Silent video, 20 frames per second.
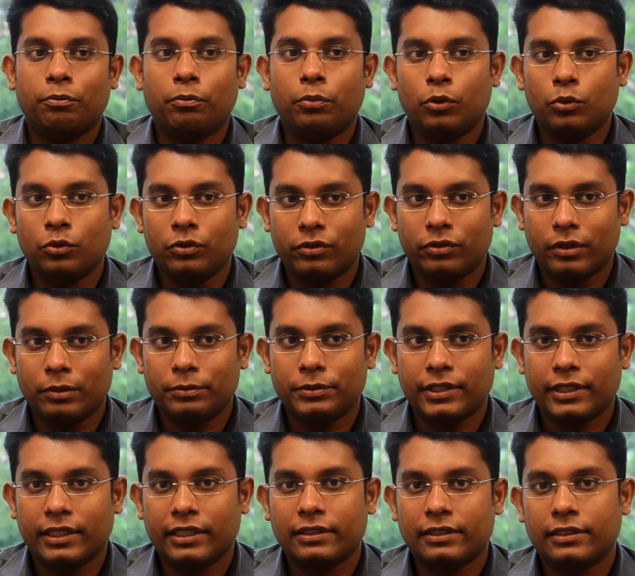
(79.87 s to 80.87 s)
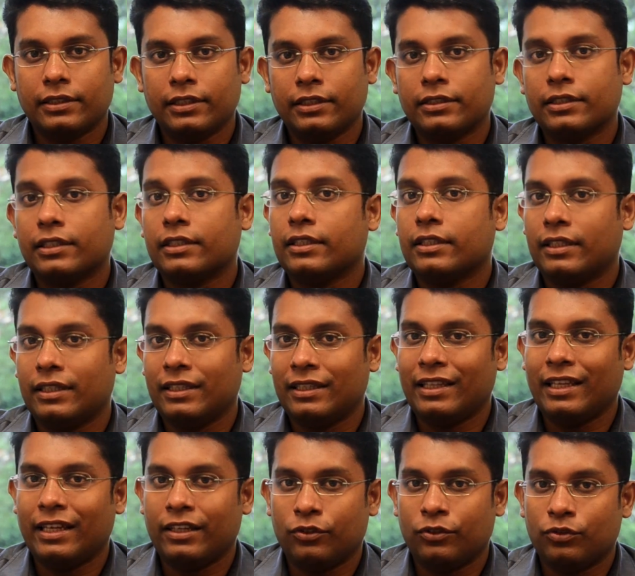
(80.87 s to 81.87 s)
bone rubs against each other,
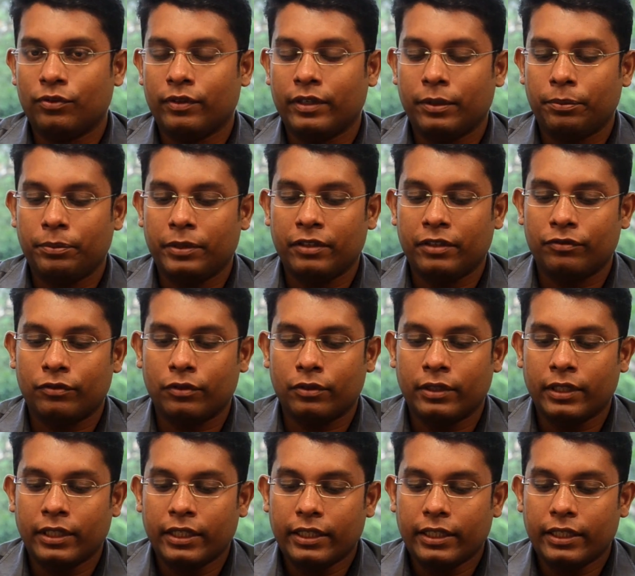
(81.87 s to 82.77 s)
that is very painful.